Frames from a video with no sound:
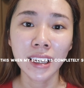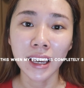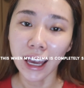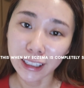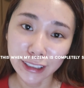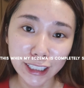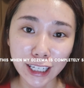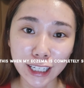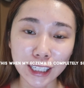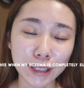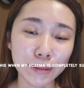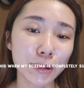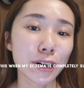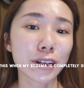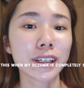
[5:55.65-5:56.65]

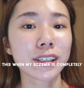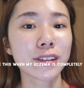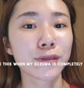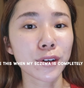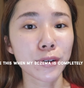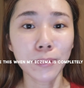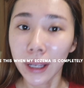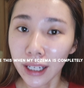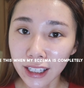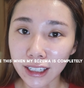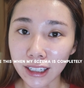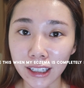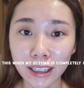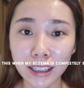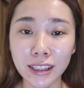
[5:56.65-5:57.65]
anti-aging products for many
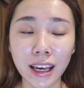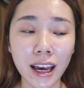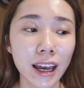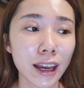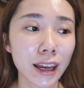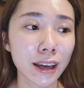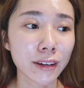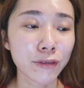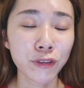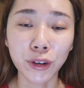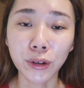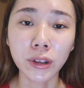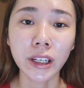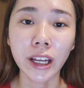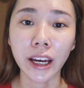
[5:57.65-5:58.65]
years, I
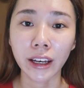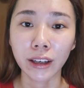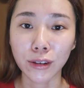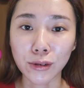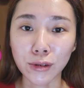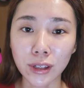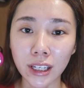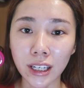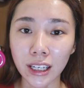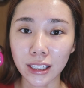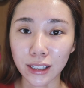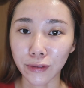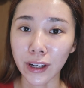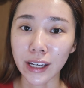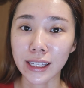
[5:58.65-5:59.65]
feel like using a
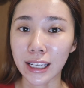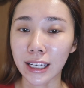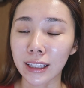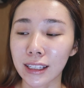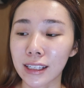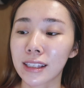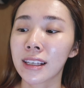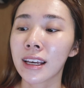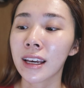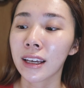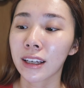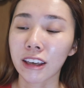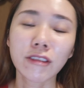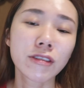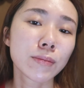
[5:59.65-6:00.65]
device like this
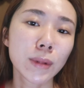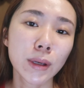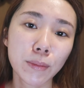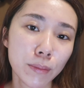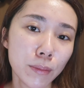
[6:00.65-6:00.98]
gives me